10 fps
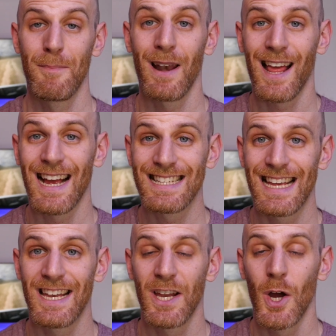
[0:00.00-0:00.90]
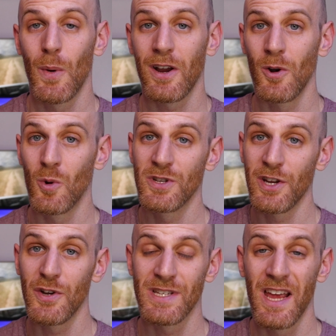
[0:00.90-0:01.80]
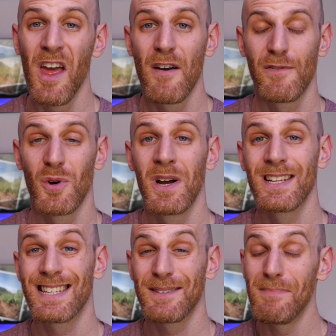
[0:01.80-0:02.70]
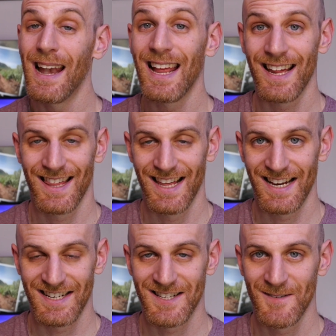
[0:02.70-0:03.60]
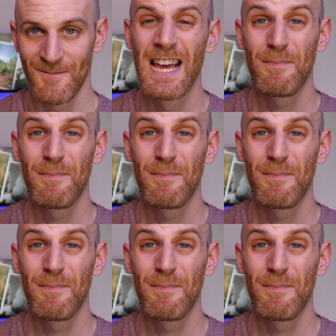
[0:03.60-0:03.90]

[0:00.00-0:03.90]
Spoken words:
But like I said, we can also use it for smelling things.